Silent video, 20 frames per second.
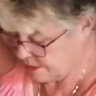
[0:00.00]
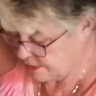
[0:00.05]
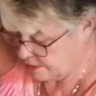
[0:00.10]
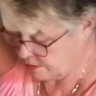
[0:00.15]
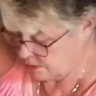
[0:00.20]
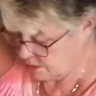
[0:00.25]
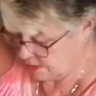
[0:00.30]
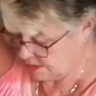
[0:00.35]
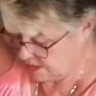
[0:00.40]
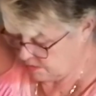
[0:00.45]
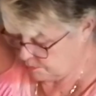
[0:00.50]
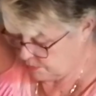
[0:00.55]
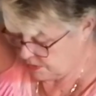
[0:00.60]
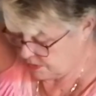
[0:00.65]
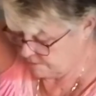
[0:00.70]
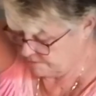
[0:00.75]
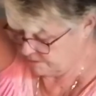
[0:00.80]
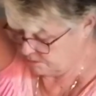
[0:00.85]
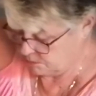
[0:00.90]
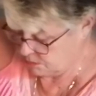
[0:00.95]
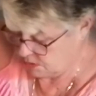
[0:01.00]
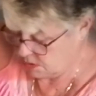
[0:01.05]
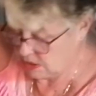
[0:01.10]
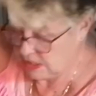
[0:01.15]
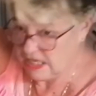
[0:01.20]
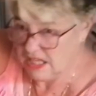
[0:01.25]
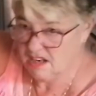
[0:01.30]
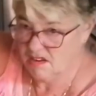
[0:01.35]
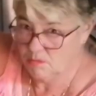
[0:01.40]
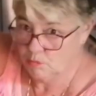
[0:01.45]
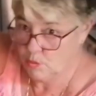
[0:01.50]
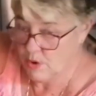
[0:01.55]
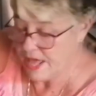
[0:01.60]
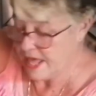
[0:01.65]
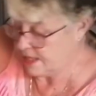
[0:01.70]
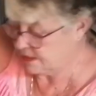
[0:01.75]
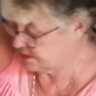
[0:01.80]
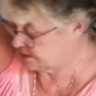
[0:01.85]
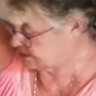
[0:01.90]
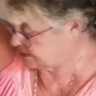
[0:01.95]
there to keep it
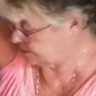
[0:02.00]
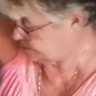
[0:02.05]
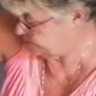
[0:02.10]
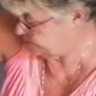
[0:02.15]
wet.